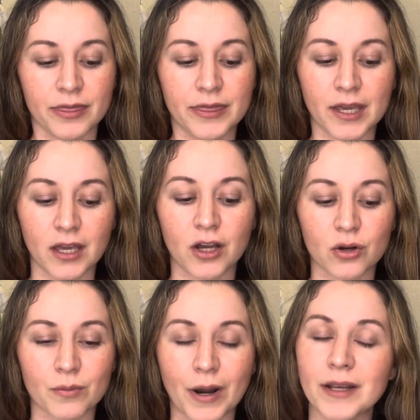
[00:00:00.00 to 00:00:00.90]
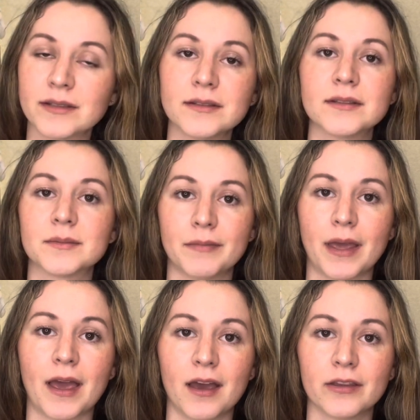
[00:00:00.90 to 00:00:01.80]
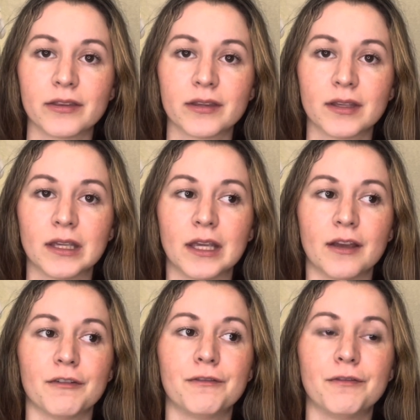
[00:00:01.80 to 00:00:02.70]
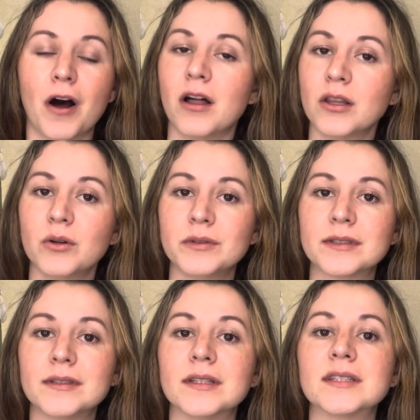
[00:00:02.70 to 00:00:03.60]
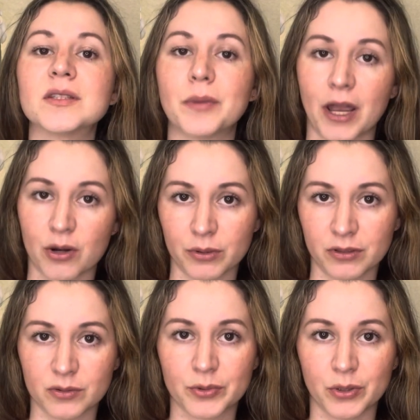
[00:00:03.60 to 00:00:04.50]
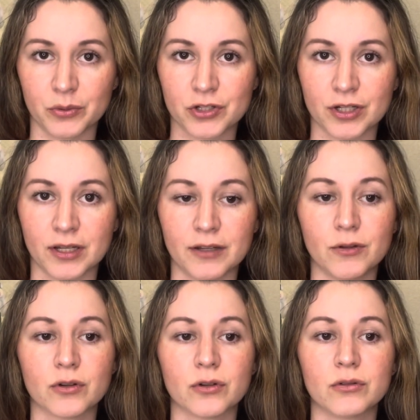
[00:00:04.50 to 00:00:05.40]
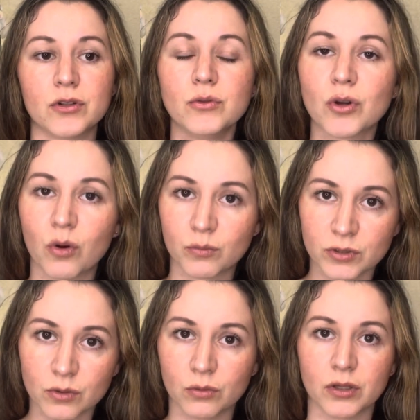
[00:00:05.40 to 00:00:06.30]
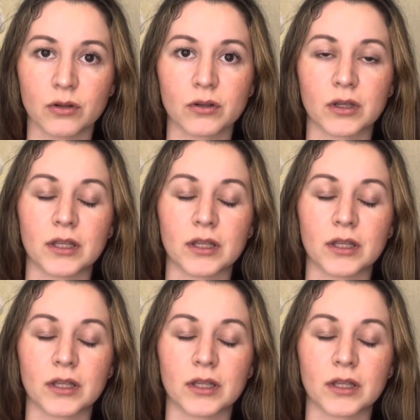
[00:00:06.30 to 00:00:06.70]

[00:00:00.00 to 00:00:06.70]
The Horizons Math follows the spiral approach. And if you're new to homeschooling,